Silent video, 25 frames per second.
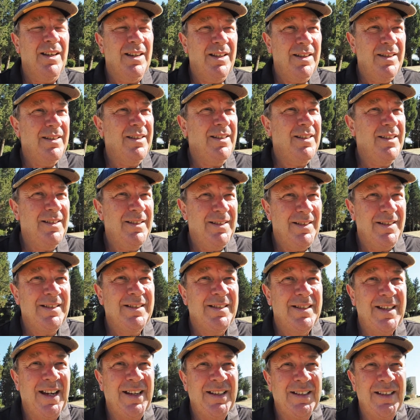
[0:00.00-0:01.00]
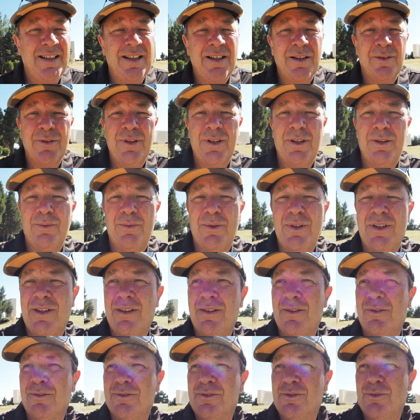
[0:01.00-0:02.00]
in the exact area where
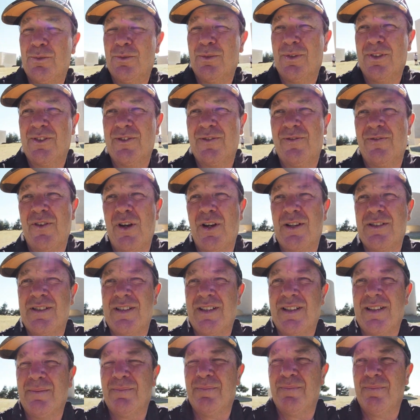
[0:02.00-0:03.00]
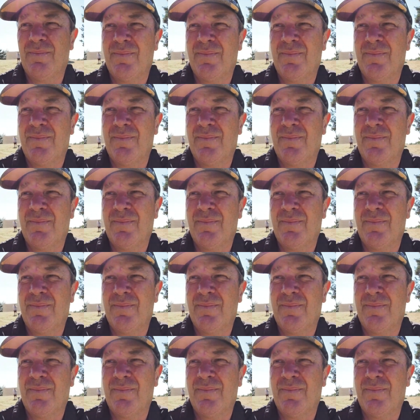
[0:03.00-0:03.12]
there was all this fighting.